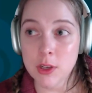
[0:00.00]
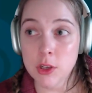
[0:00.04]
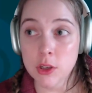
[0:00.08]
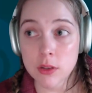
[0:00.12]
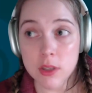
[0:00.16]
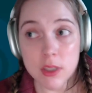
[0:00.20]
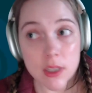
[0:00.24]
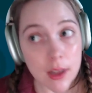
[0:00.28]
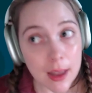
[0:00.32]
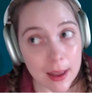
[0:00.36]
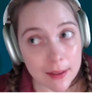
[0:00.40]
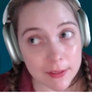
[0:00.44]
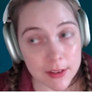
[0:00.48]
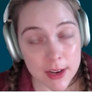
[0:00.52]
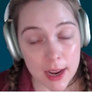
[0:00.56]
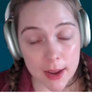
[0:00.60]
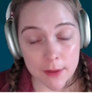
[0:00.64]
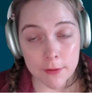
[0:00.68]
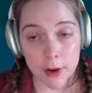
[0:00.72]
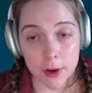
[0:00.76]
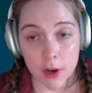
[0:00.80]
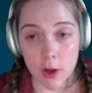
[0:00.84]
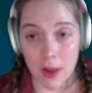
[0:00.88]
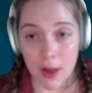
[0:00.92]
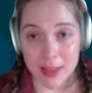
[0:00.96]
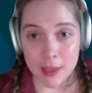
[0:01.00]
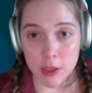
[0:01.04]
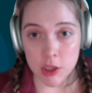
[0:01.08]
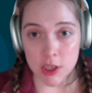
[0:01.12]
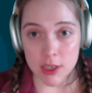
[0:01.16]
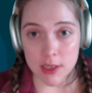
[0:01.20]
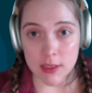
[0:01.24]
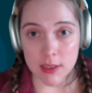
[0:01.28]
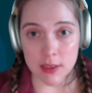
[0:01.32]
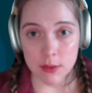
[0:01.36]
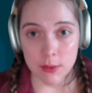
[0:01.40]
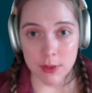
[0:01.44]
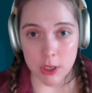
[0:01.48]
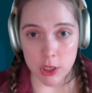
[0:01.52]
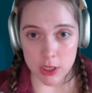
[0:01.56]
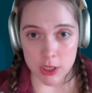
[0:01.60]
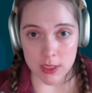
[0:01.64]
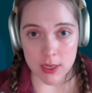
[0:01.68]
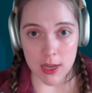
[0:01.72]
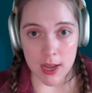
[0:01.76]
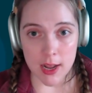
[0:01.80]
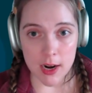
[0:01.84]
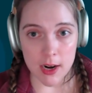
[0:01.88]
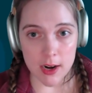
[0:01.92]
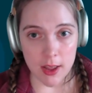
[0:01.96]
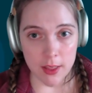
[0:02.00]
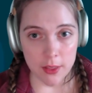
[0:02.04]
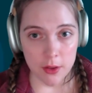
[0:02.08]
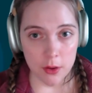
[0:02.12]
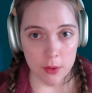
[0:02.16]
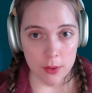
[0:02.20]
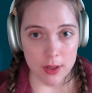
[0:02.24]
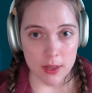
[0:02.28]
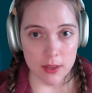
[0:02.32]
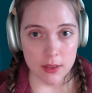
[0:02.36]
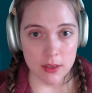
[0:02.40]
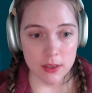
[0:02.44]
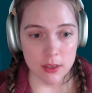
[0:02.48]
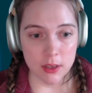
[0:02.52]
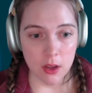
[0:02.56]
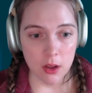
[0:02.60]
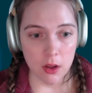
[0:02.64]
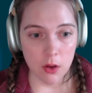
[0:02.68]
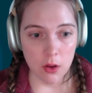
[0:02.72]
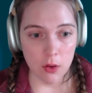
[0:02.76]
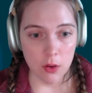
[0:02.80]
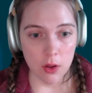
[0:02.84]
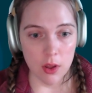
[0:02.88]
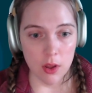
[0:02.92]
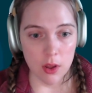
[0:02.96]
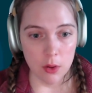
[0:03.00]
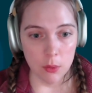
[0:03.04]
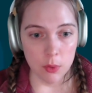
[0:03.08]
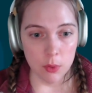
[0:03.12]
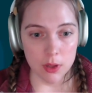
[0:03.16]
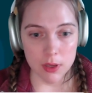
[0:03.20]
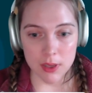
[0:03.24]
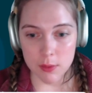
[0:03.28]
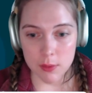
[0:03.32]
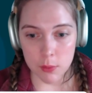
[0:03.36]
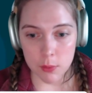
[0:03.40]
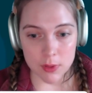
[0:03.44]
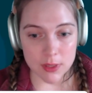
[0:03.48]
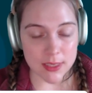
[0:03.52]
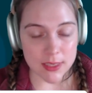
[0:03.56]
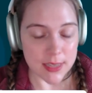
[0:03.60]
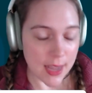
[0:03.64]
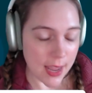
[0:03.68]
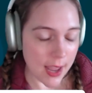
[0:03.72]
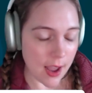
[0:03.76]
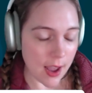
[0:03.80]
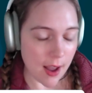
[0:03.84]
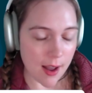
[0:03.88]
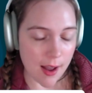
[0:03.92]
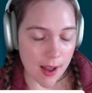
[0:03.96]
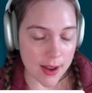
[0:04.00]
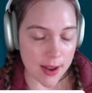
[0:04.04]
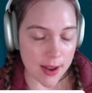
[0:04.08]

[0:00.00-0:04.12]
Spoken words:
We do still have time for questions, and we just got another one, so we'll stay